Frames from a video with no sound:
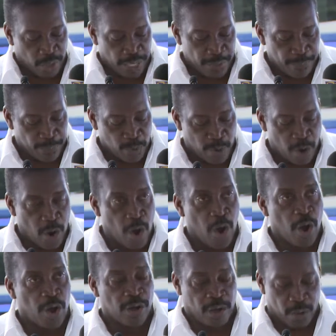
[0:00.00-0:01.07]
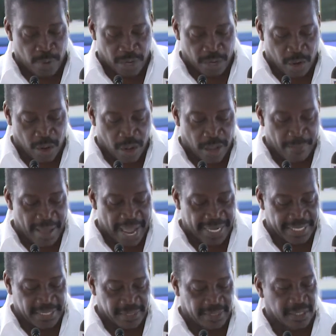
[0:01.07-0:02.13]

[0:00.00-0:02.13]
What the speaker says: implore all our law-abiding